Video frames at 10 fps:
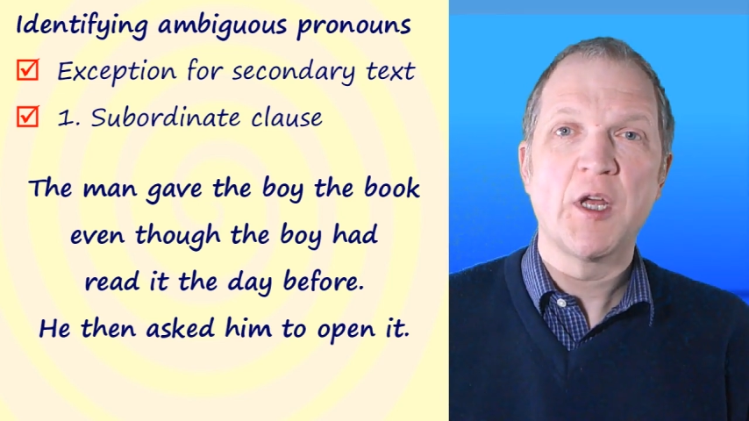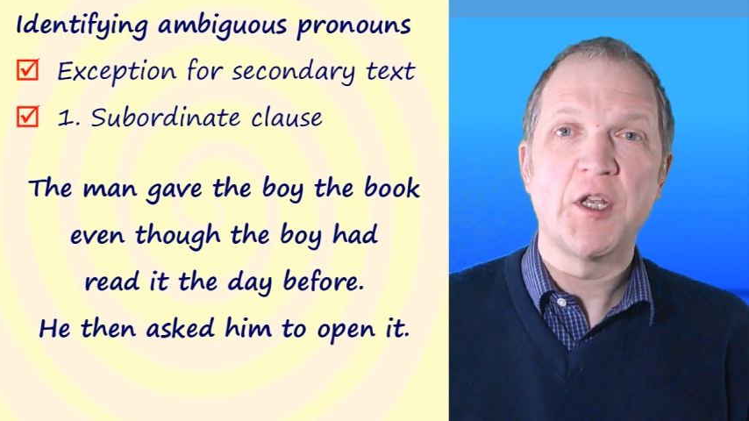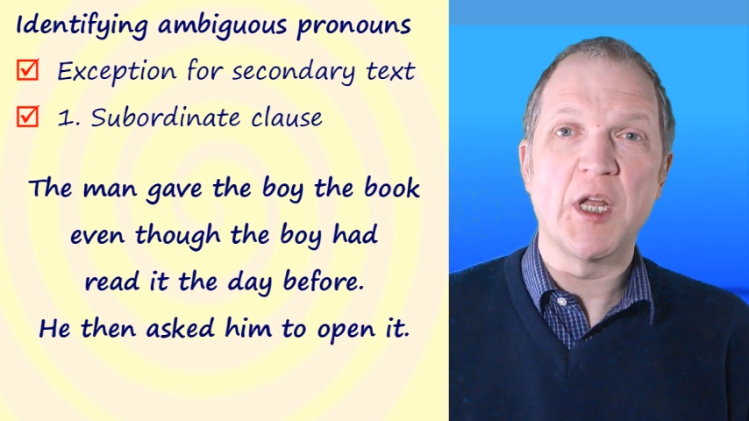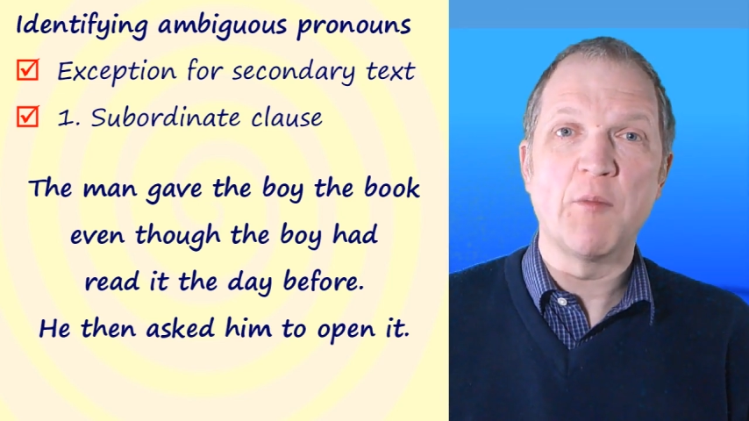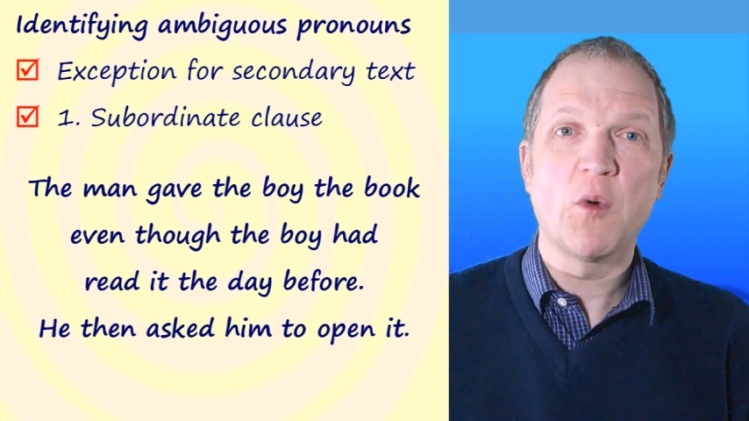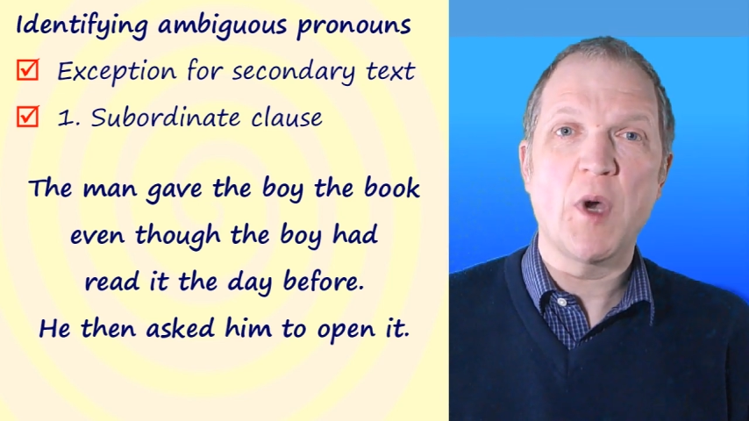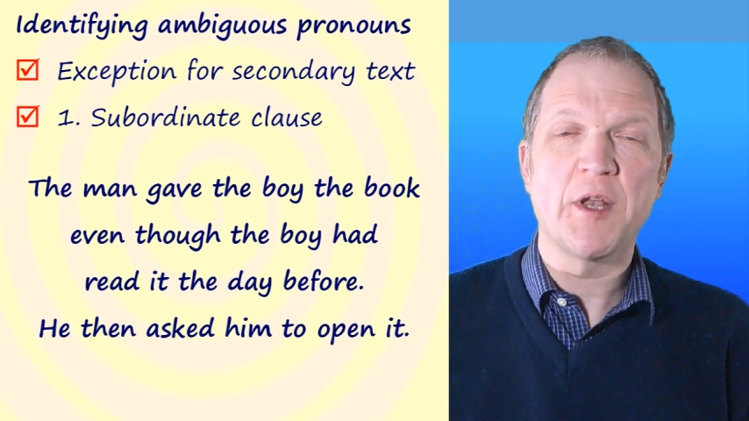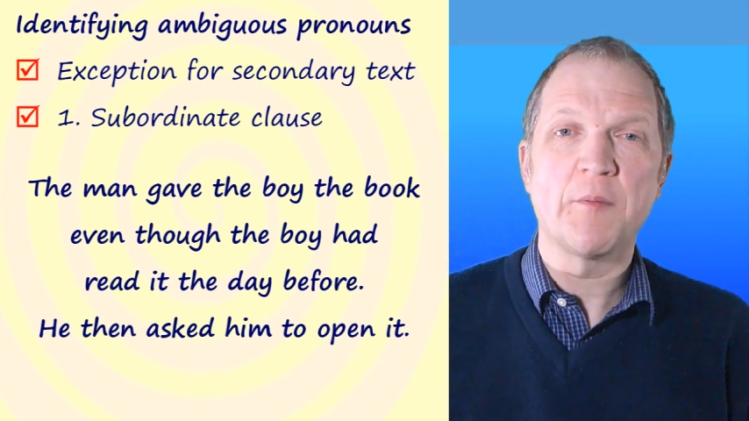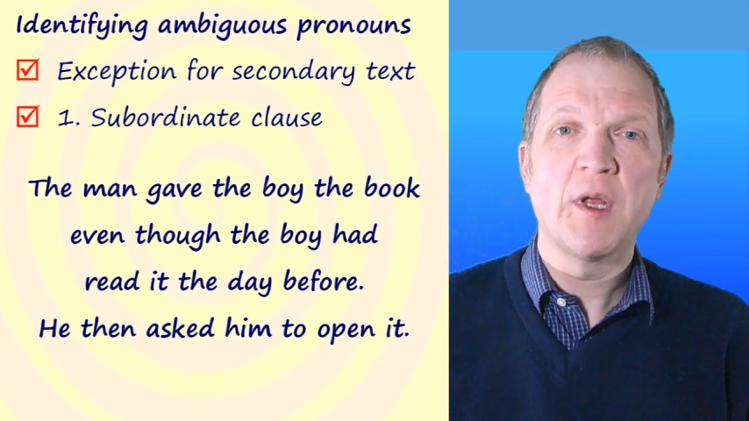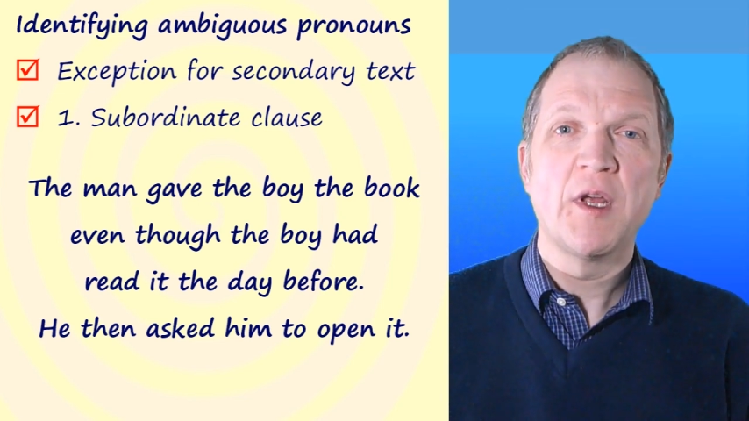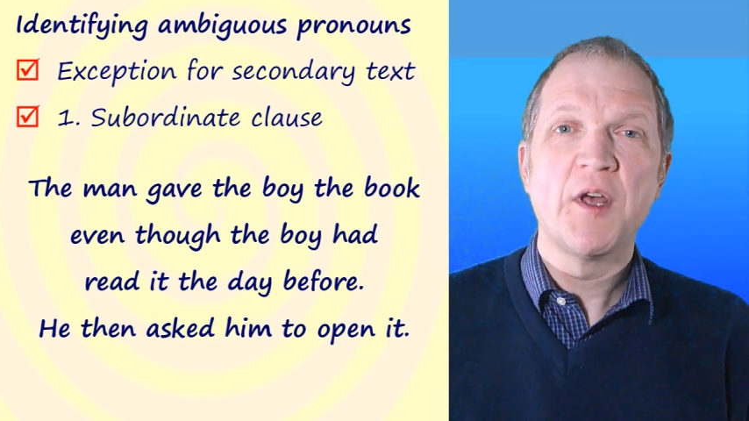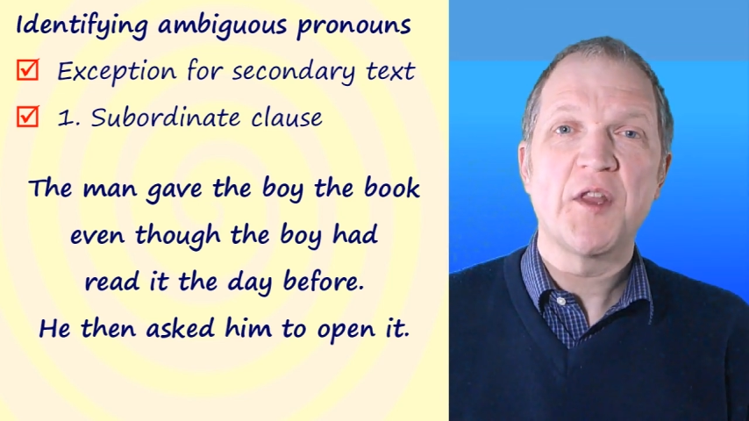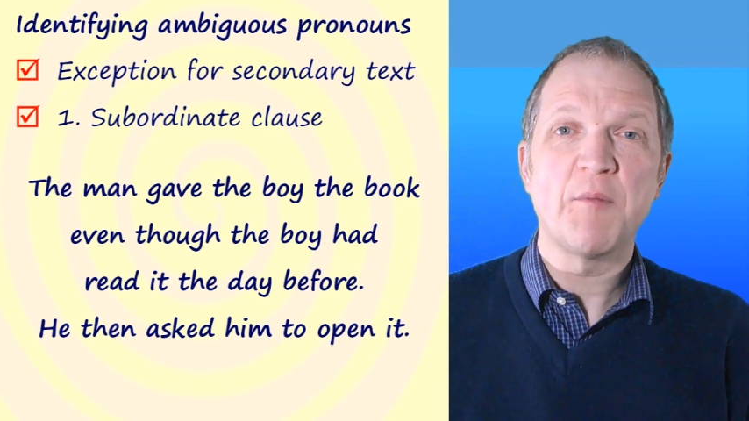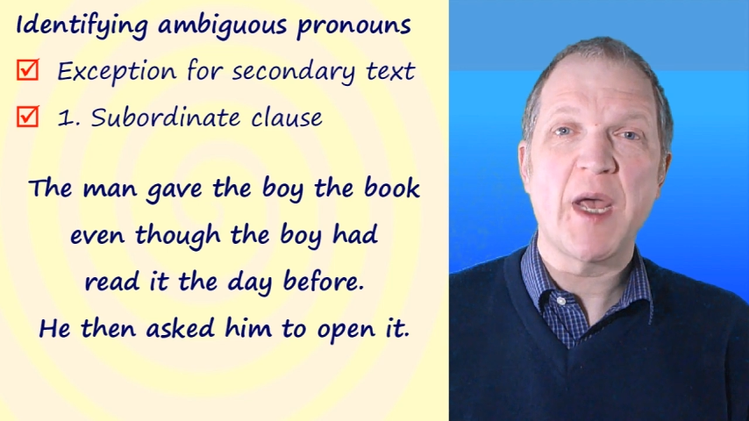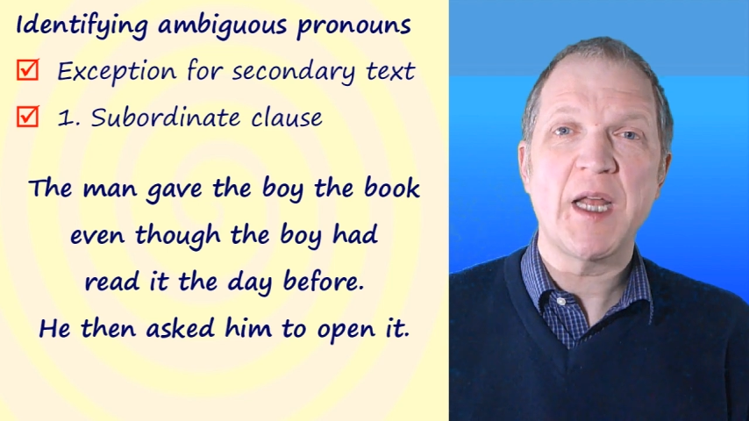Number 1.
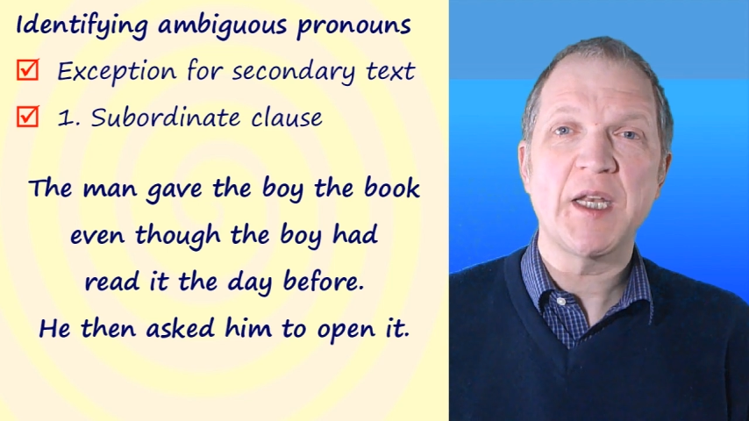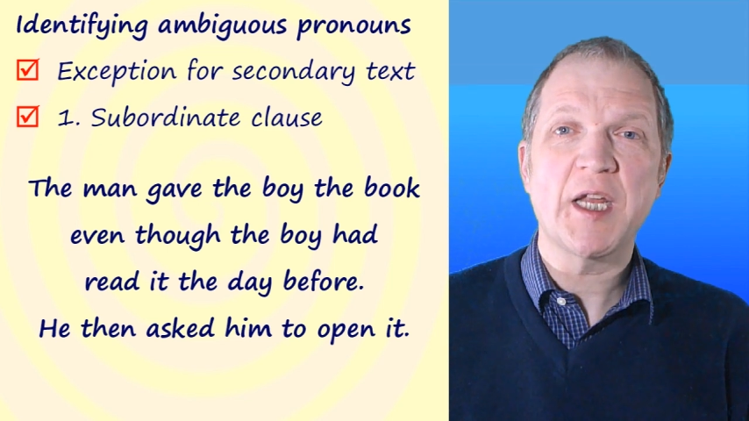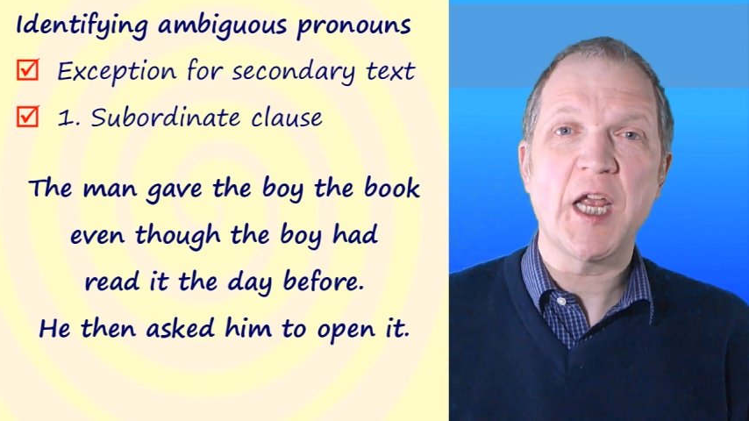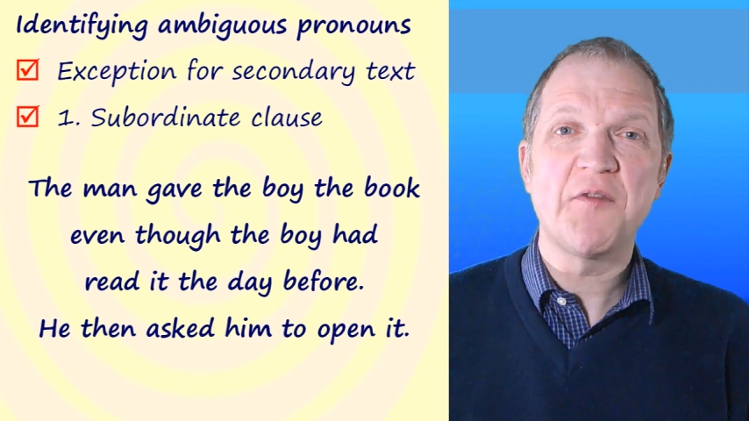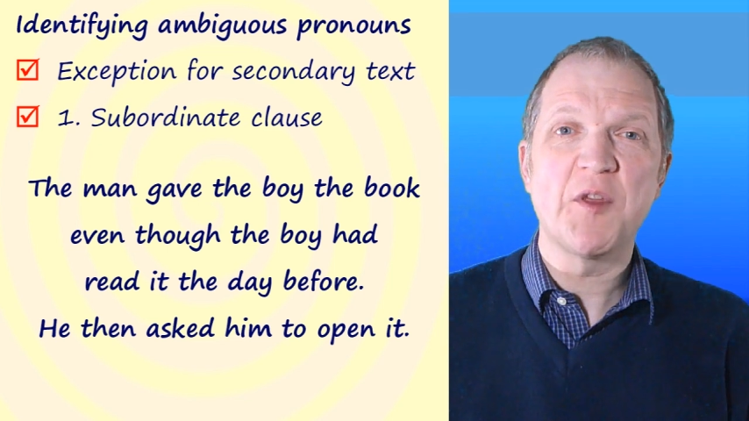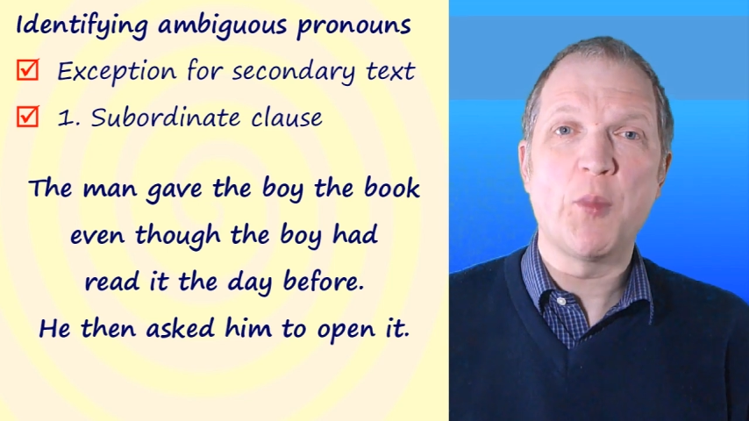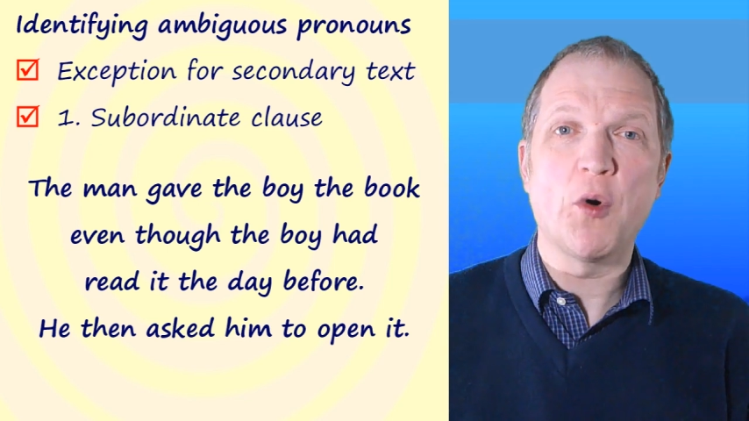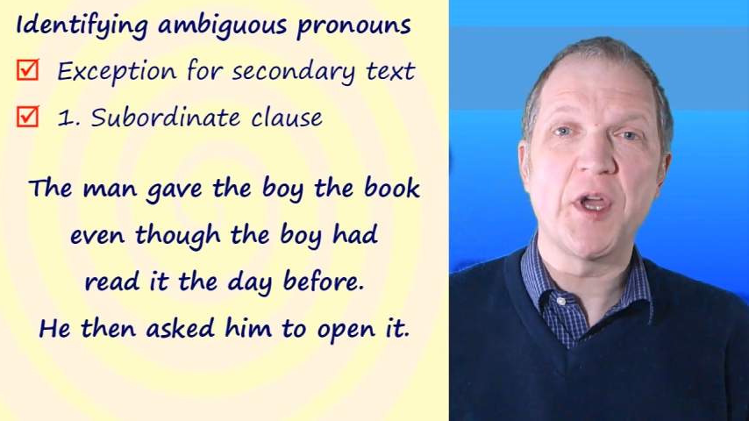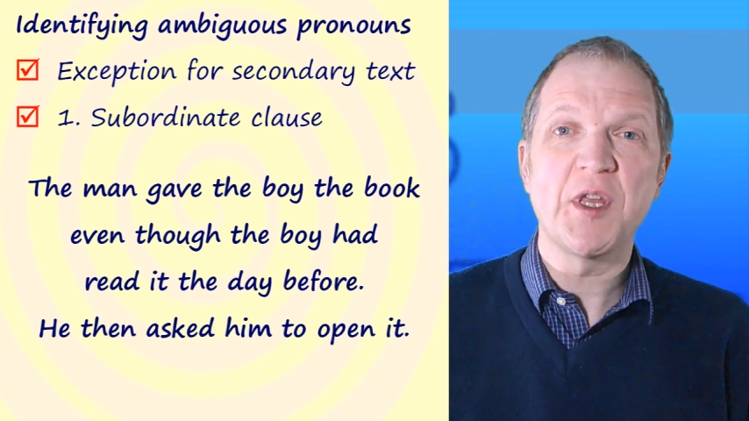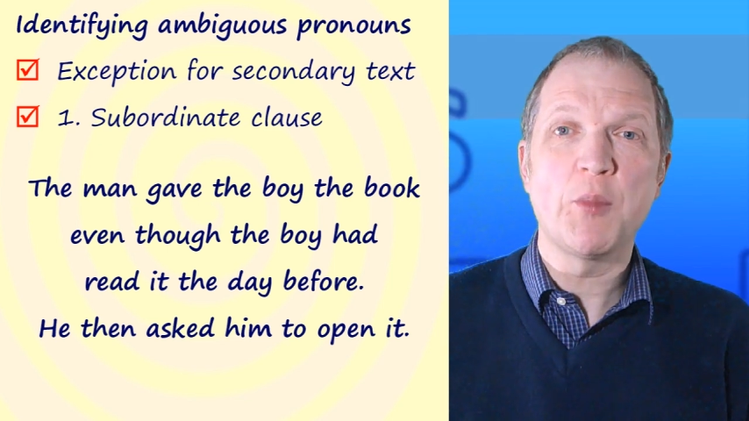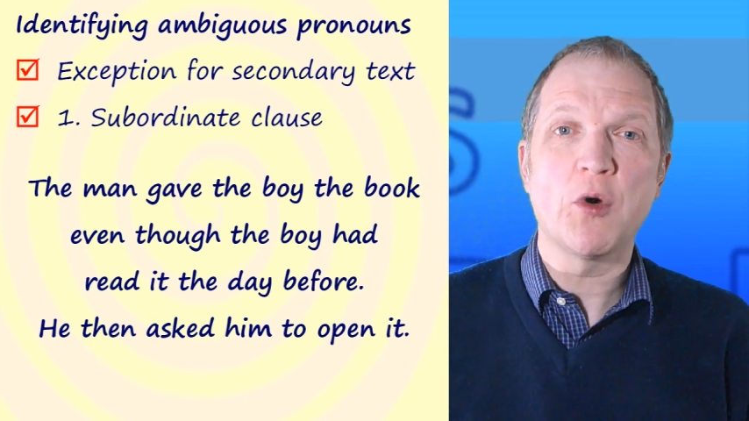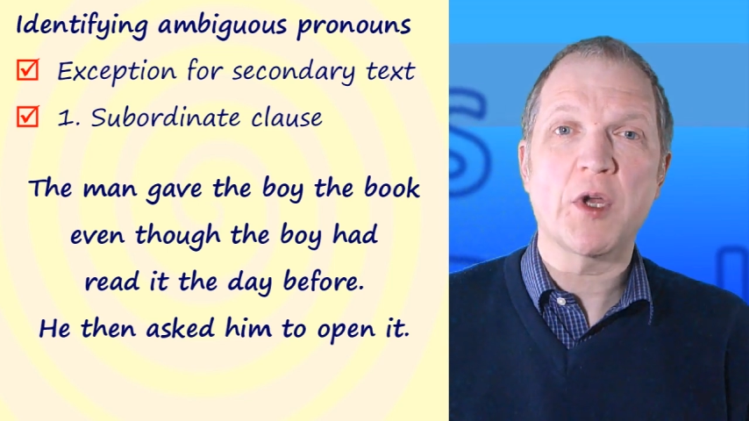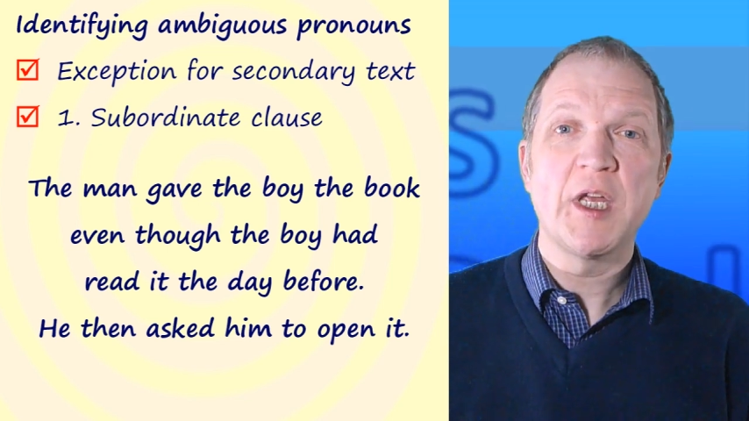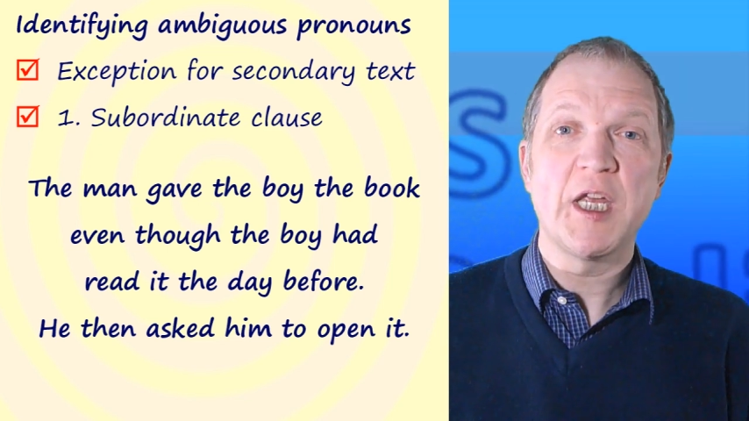The man gave the boy the book,